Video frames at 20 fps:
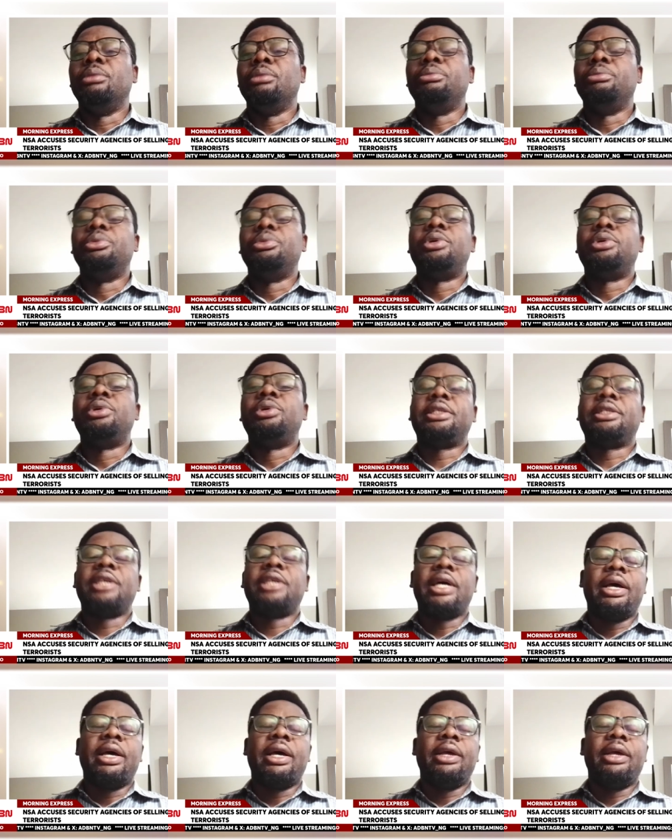Buratai,
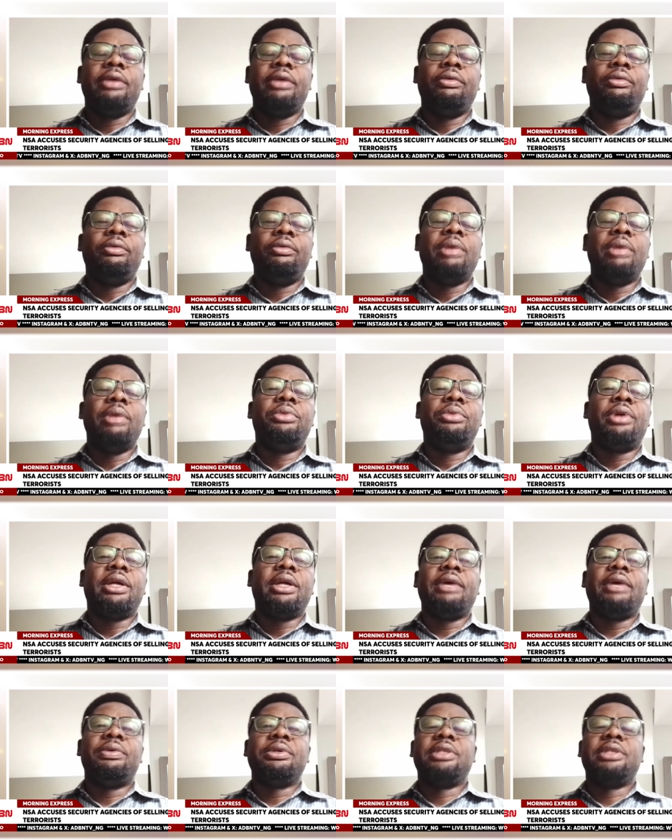when Buratai
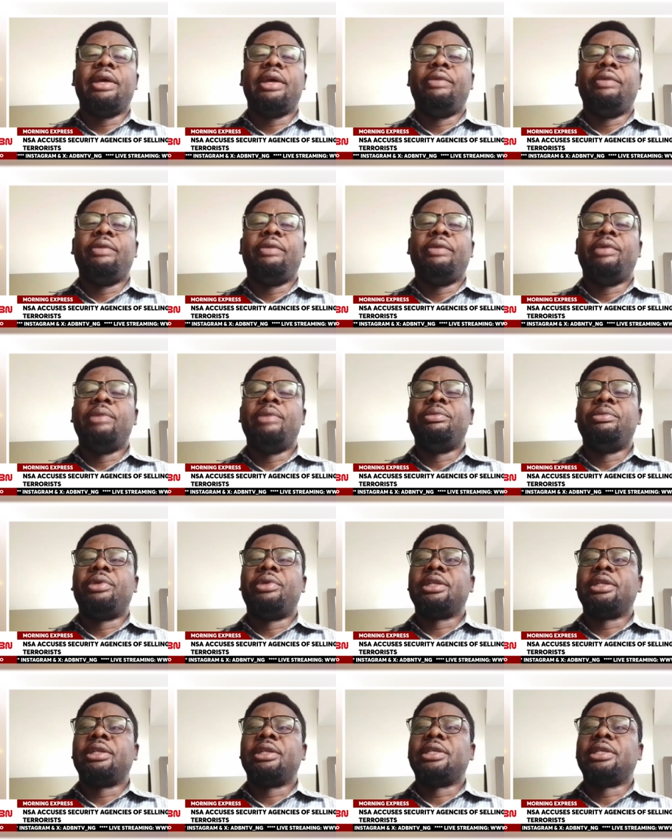was there, when
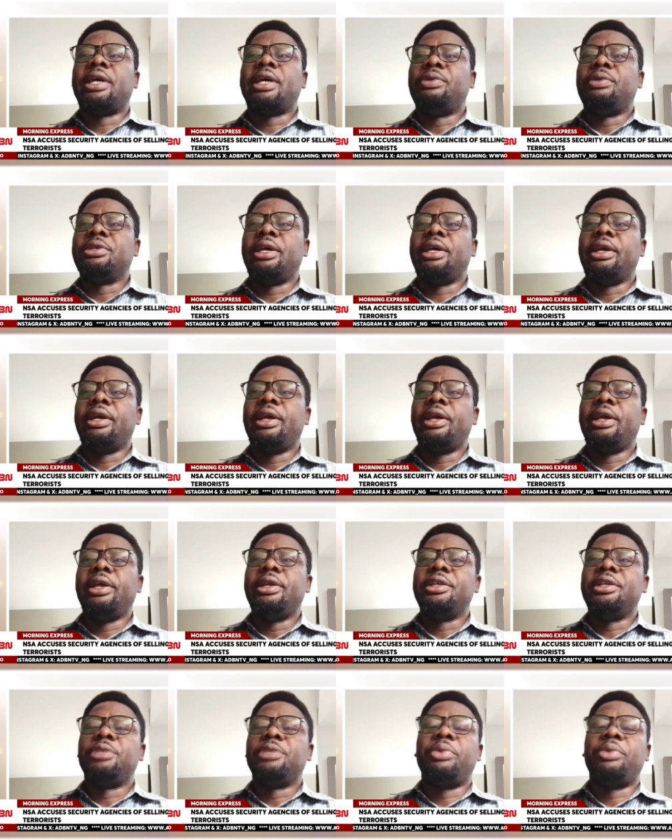Buratai was there, he is
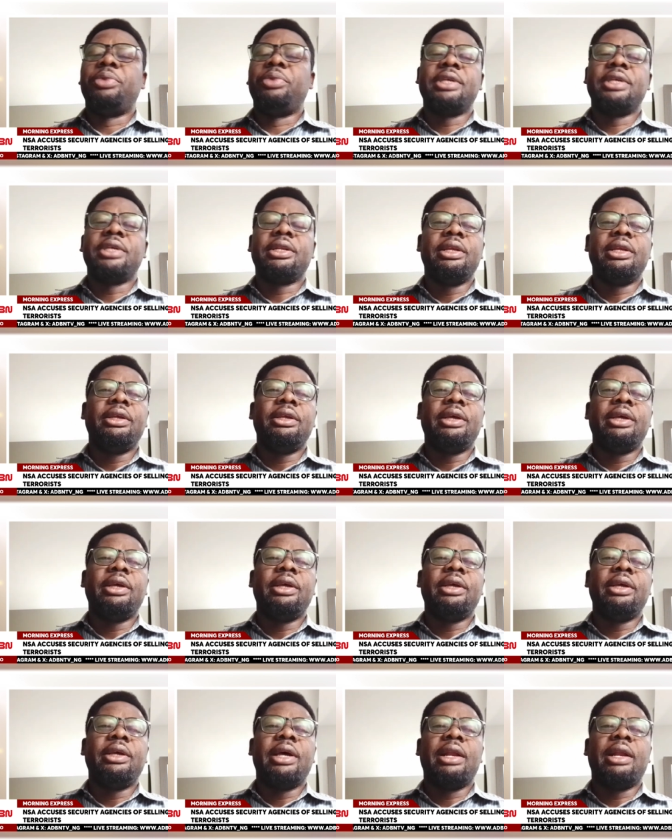presently
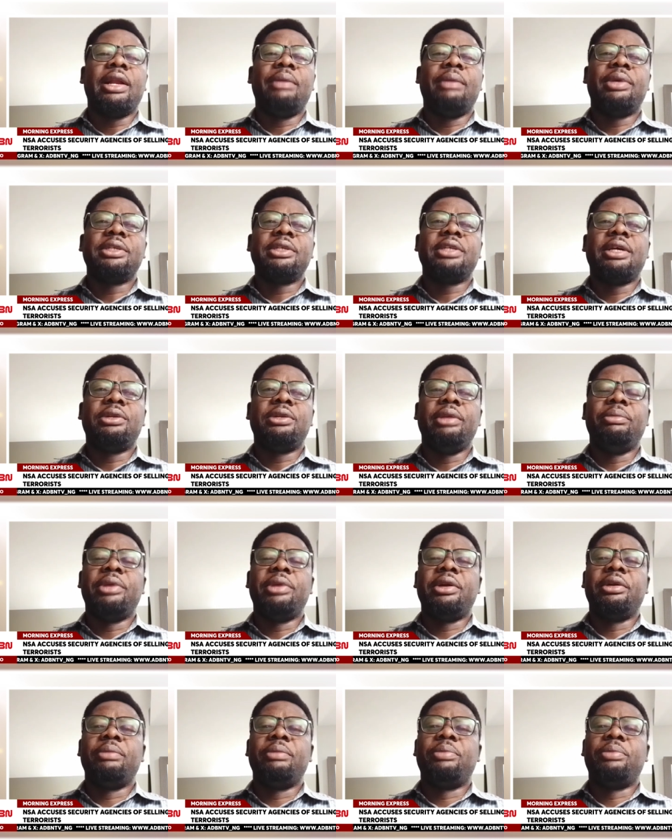an ambassador in
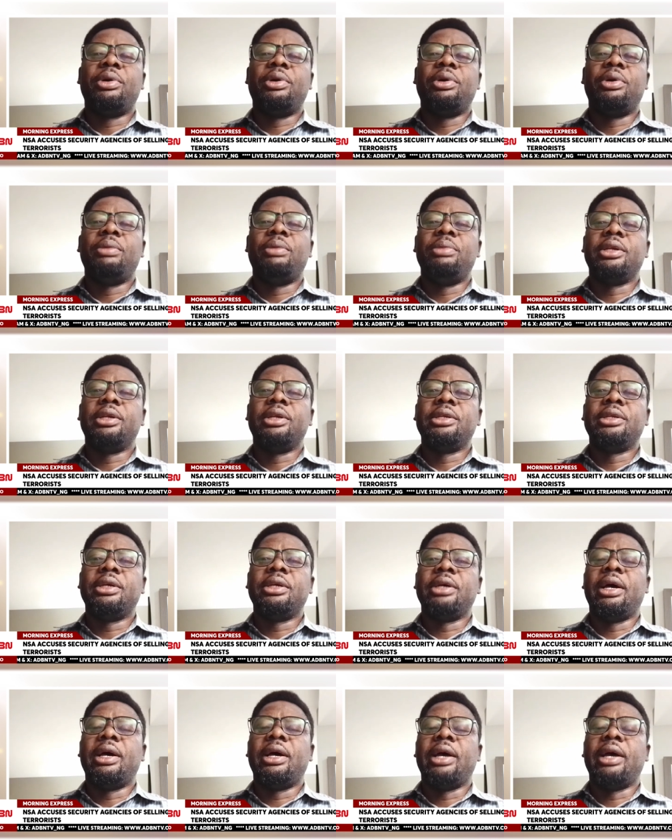Benin Republic. I,
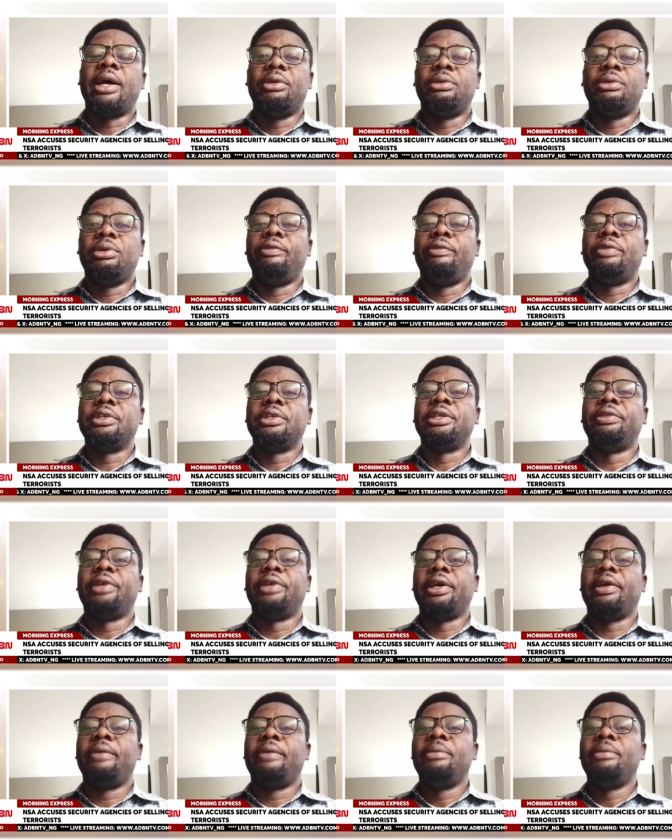I don't know if he's still
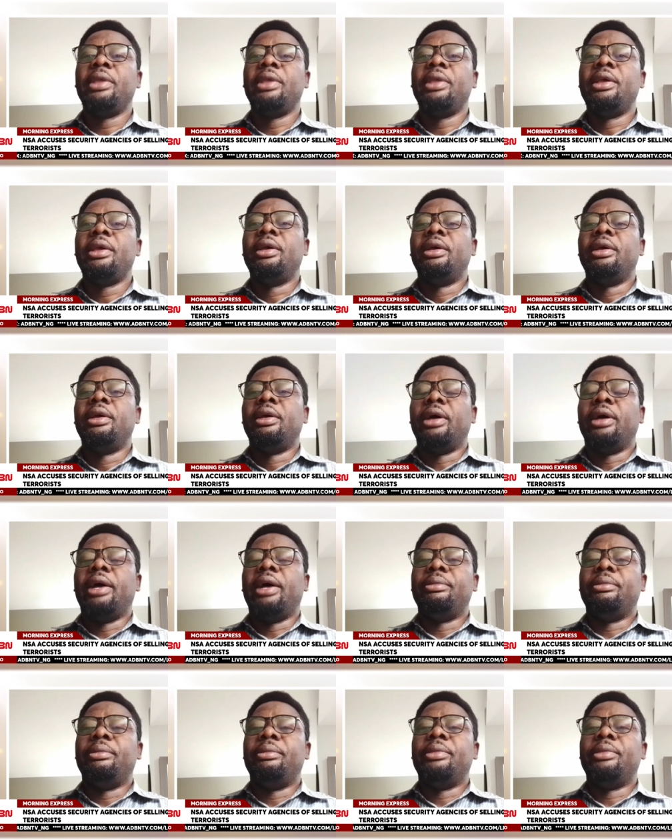there.
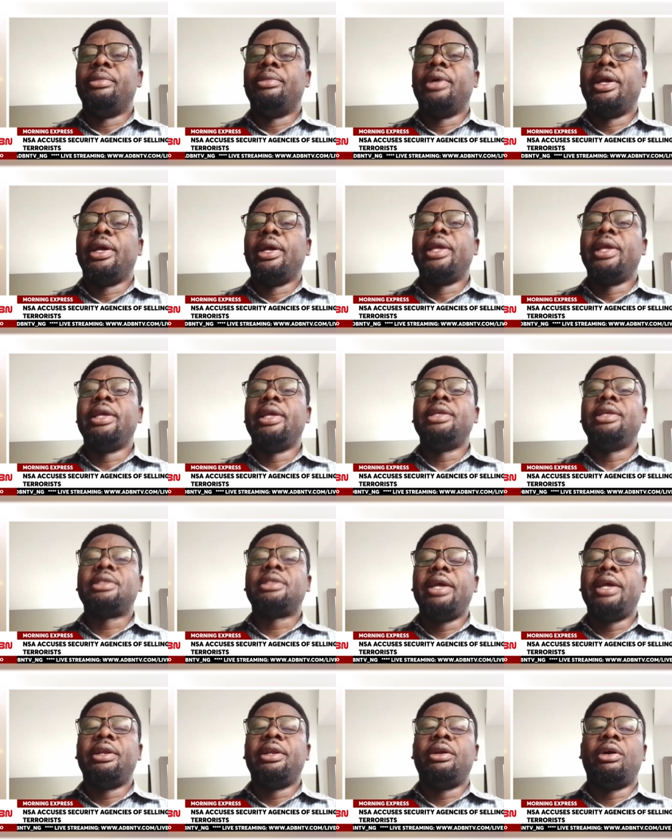Um, he stayed
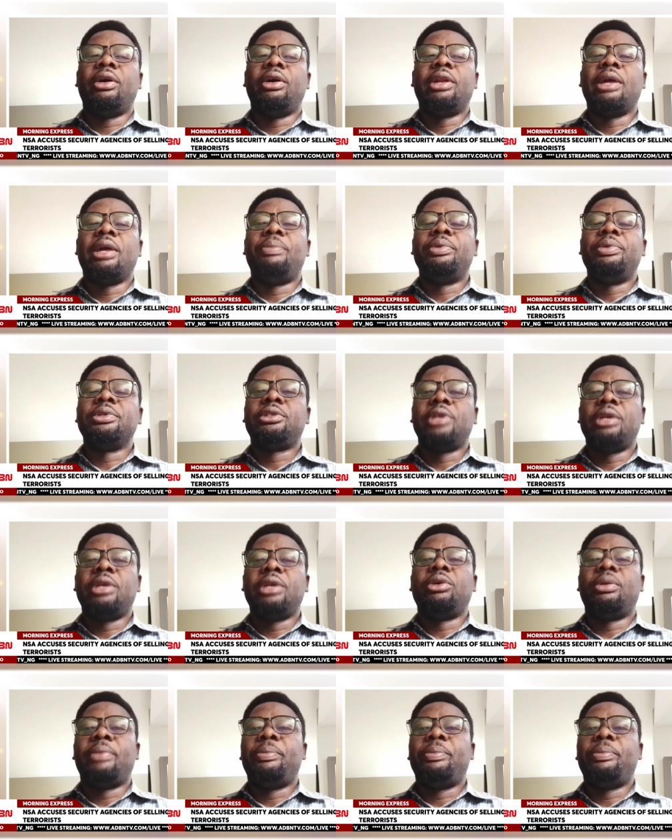in, on that position, stayed
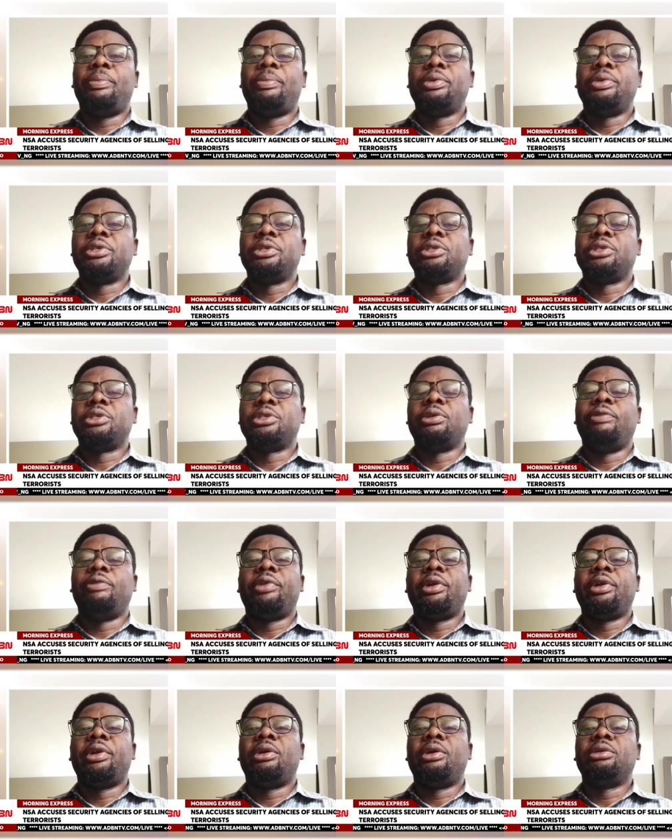on that position for a very
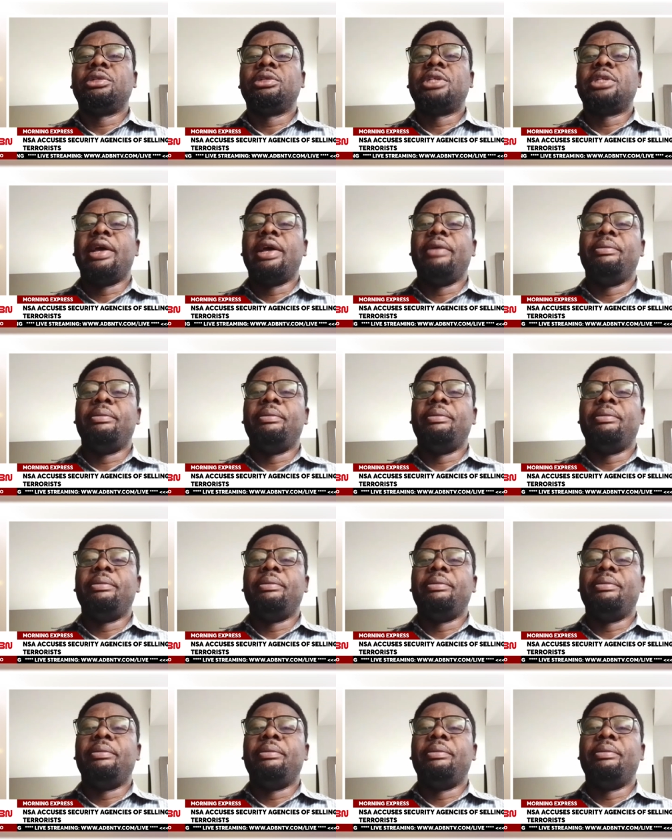long time.